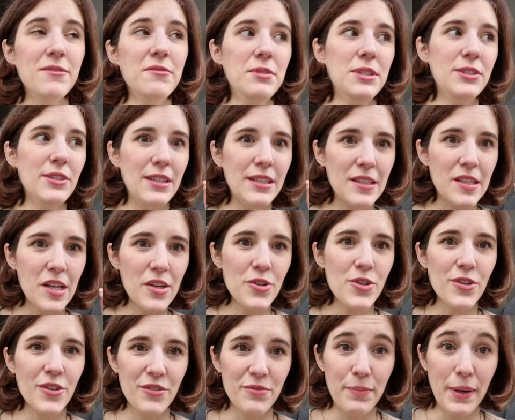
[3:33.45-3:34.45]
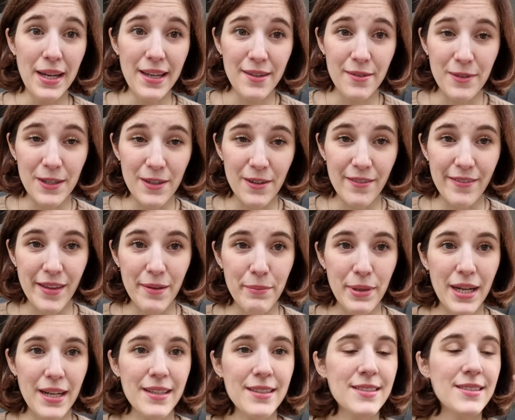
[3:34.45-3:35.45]
with the intention of buying one of their
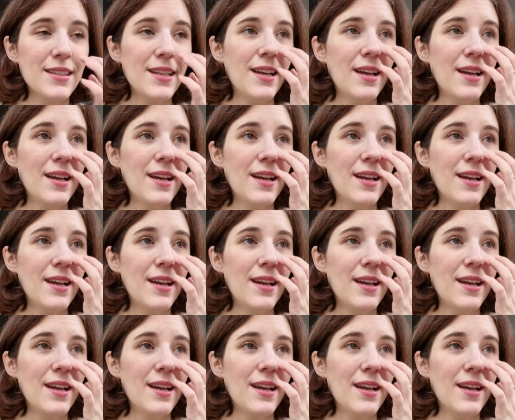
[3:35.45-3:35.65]
bags.